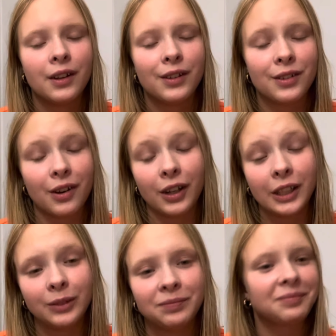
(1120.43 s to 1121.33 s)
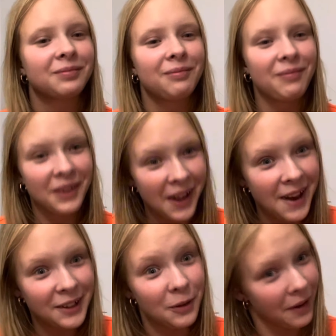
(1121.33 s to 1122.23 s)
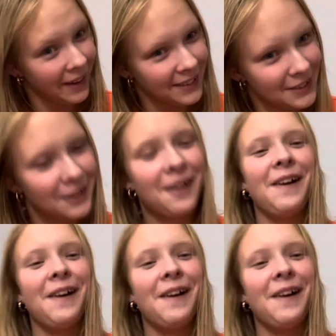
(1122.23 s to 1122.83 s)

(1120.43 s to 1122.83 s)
Sorry. Anyways,